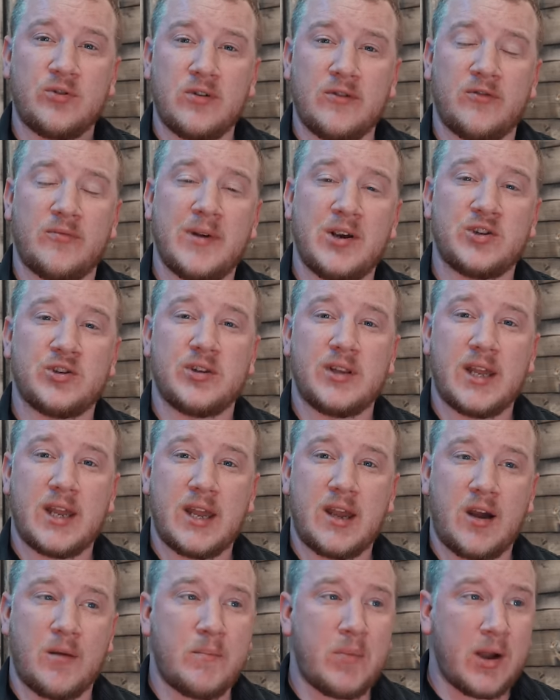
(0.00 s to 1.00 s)
your information
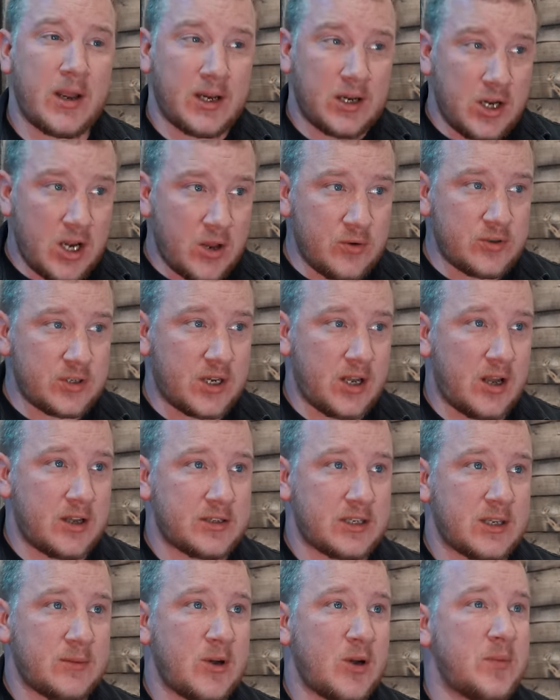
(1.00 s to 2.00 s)
there. I'm buying loads of cars
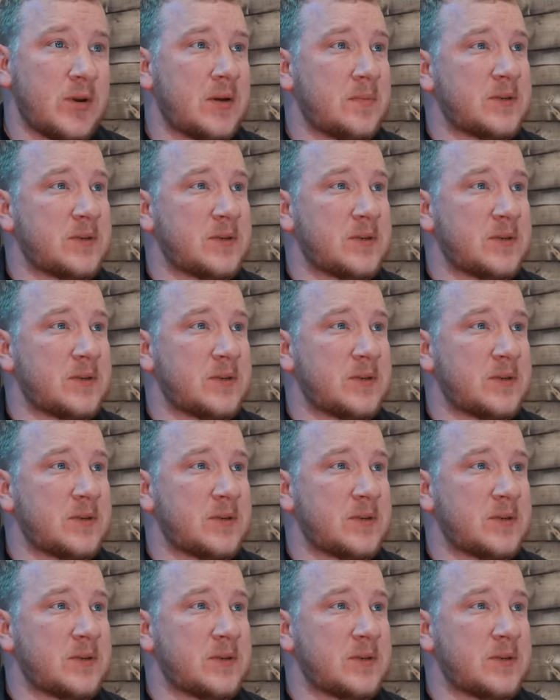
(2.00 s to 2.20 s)
at the moment.